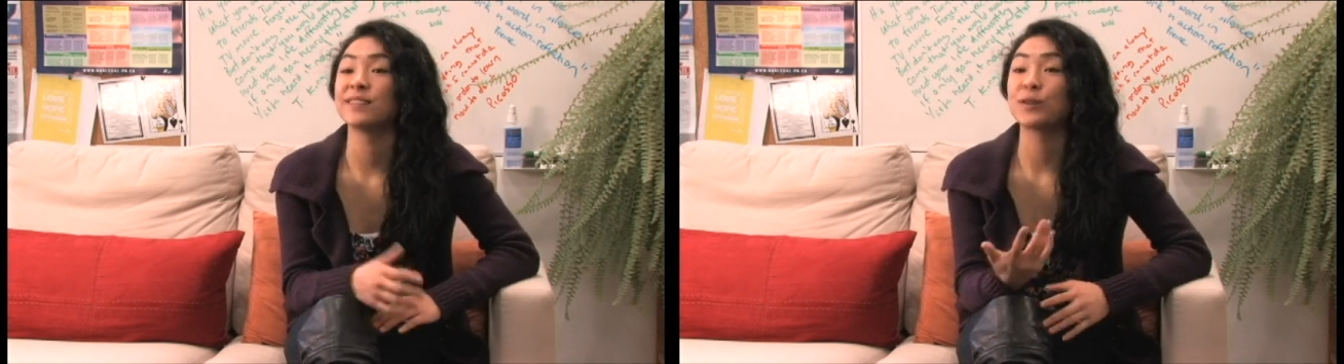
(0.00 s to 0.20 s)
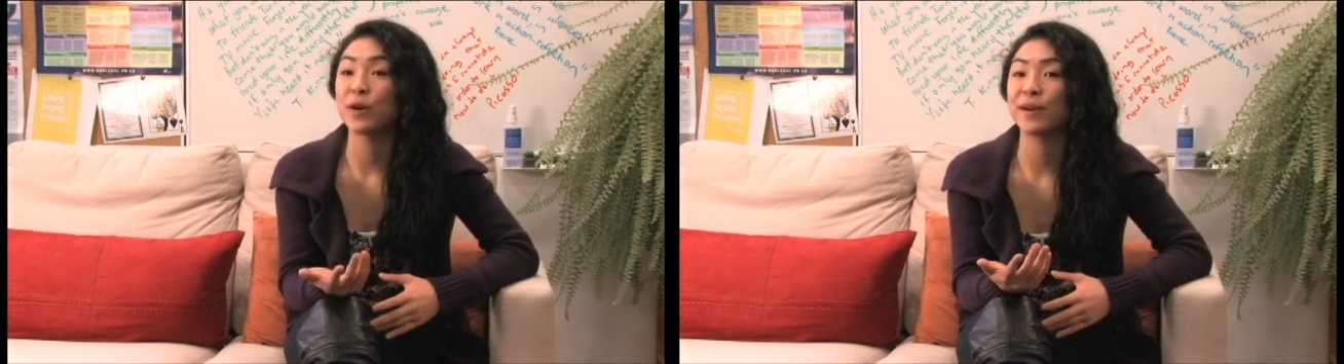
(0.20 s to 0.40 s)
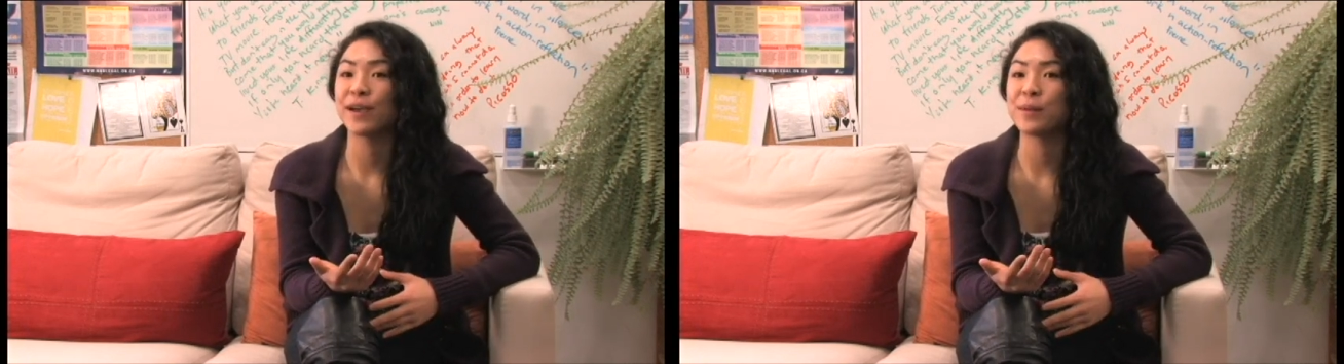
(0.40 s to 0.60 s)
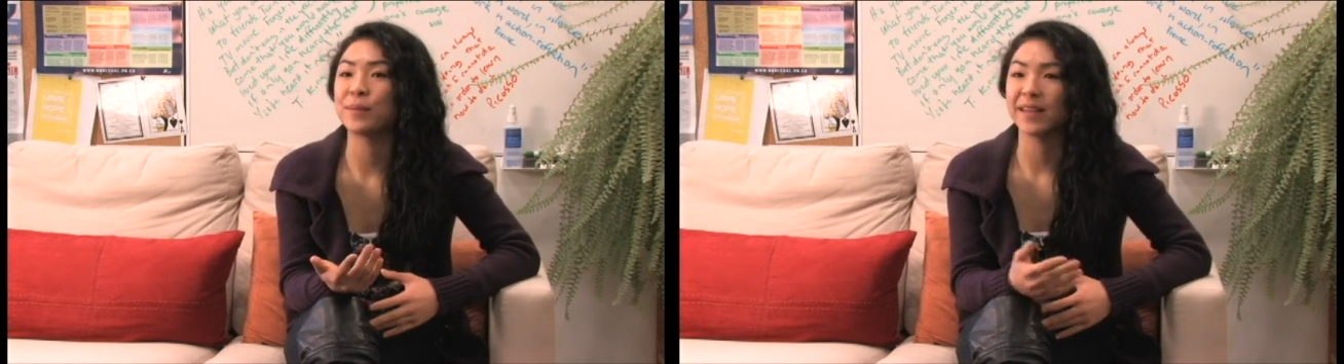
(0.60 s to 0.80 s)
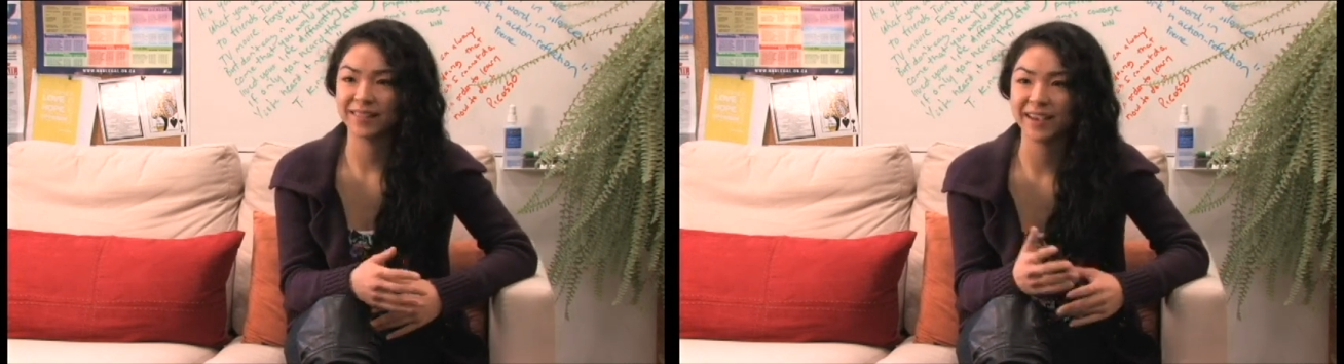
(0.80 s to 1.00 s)
growing up
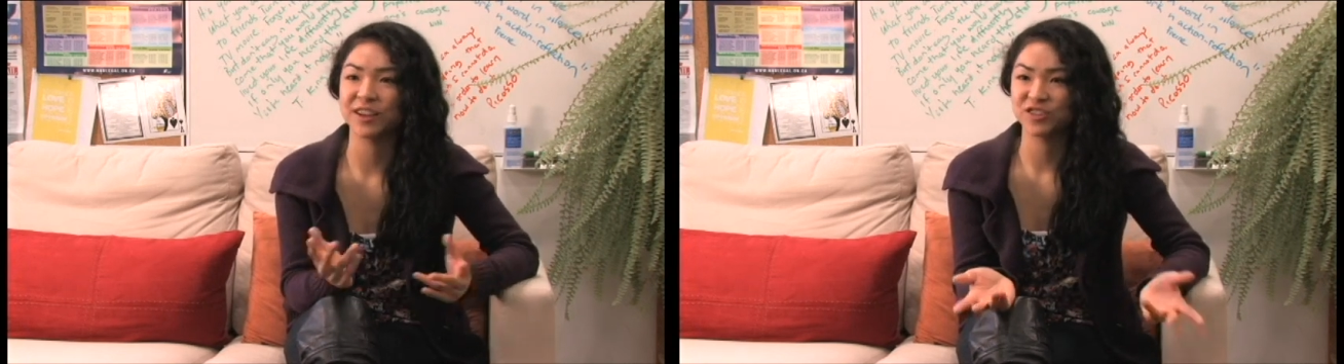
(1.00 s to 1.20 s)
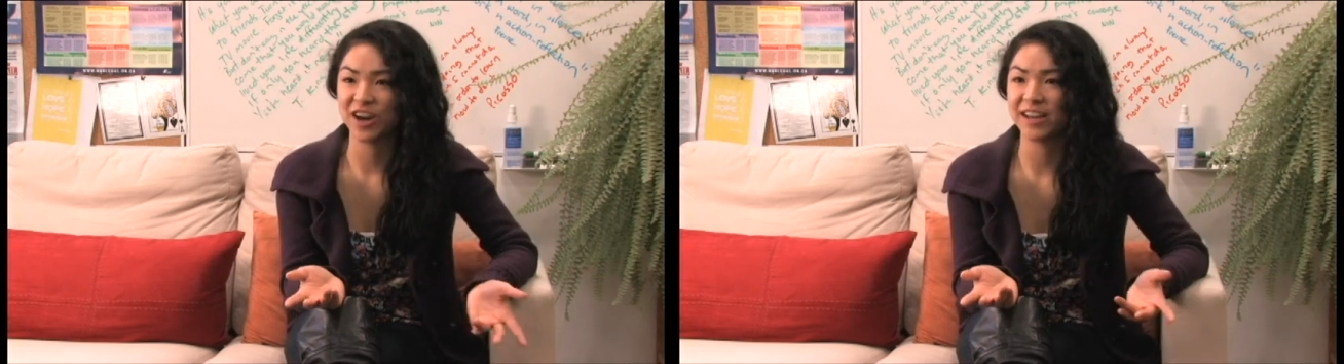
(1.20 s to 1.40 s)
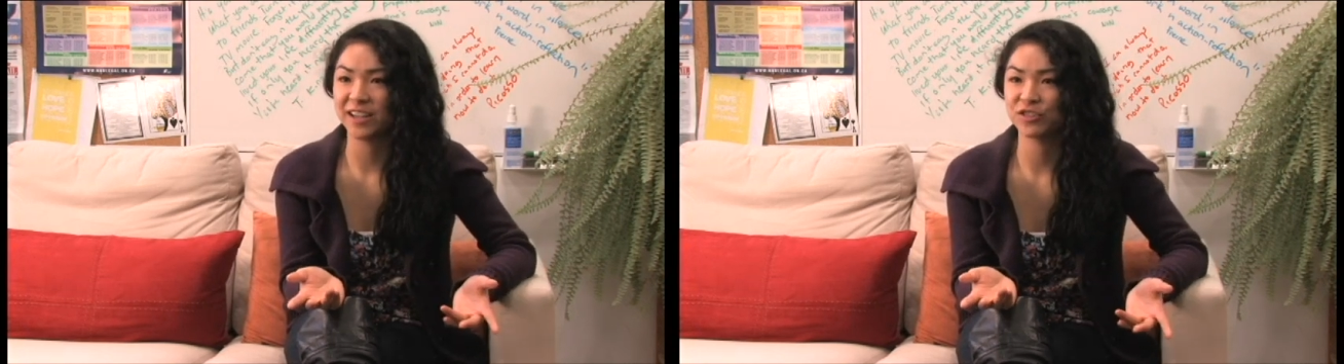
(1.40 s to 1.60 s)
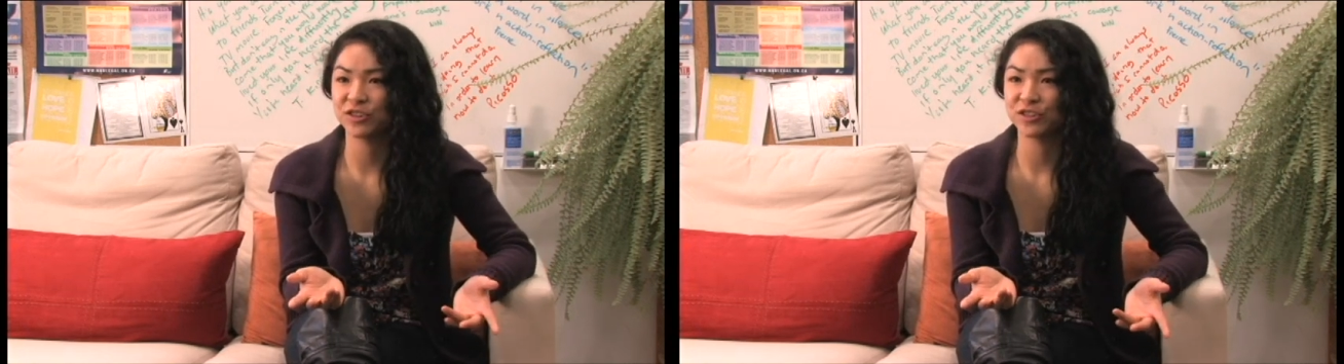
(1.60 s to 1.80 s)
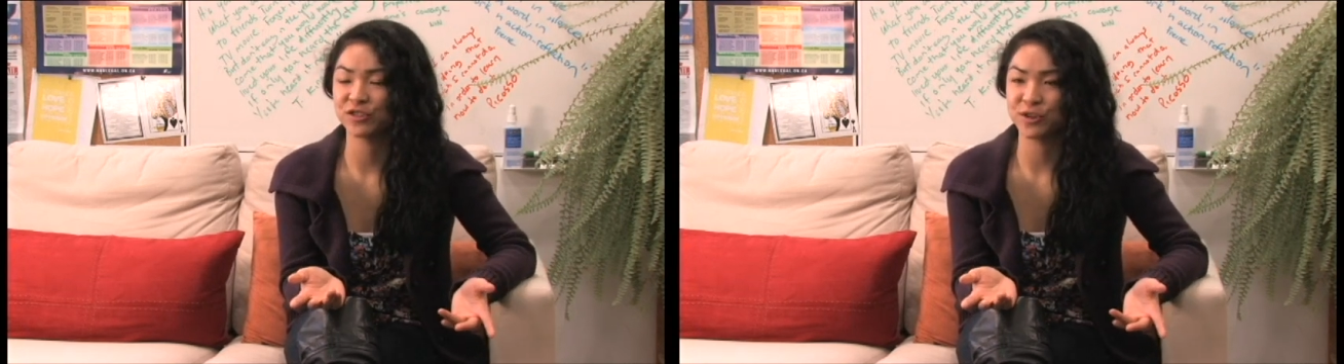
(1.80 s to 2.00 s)
in like a Chinese
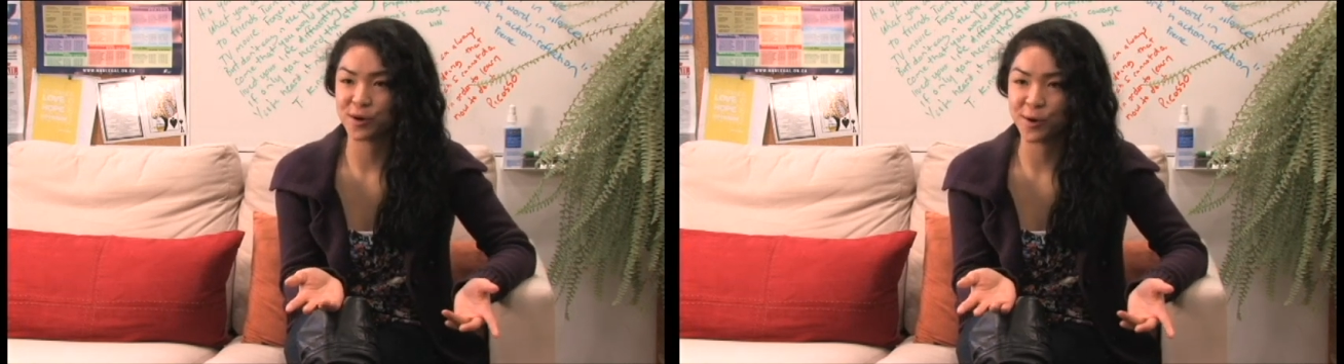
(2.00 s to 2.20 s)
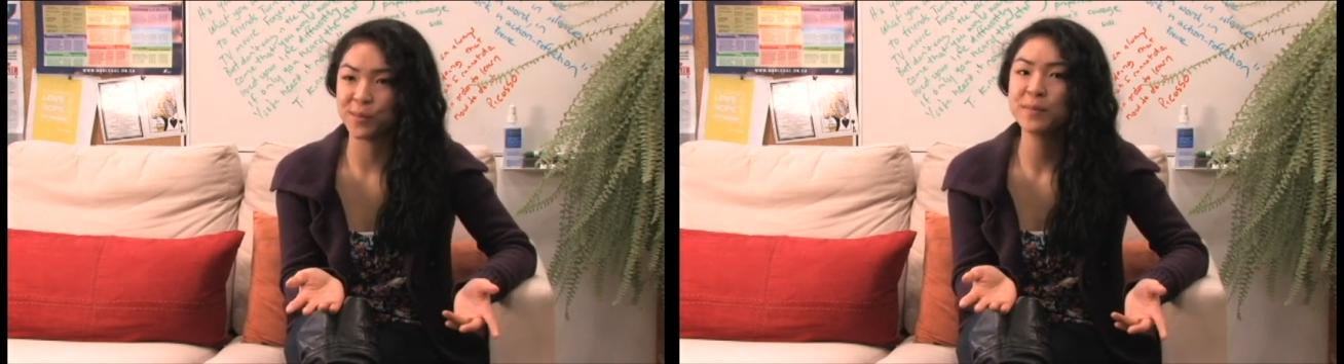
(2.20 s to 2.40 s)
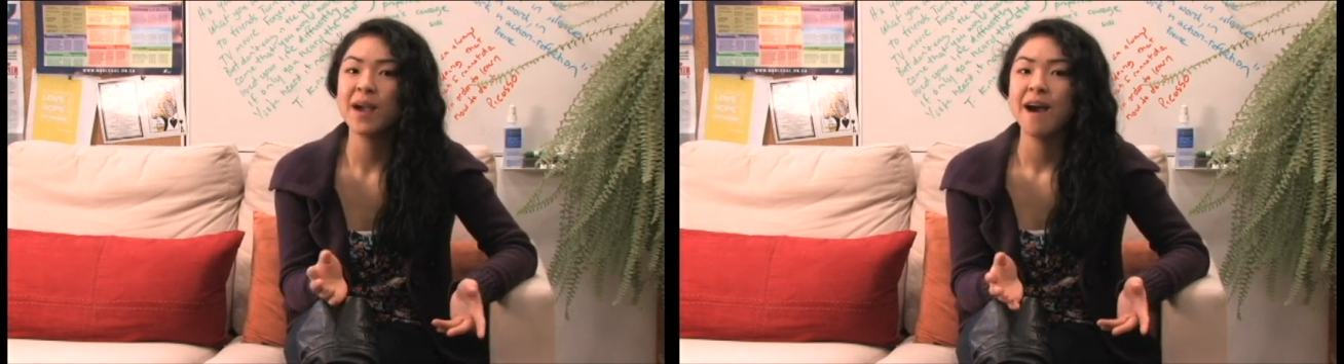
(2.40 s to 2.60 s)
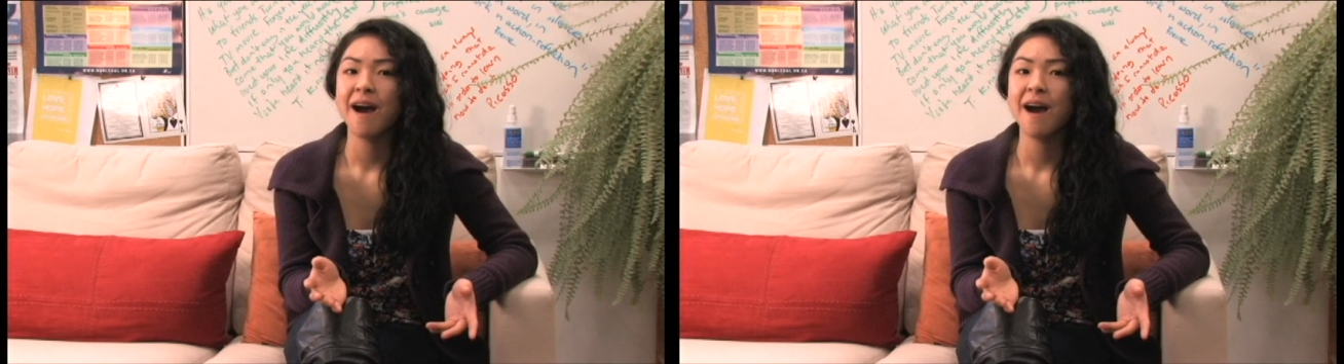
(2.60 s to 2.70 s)
traditional home,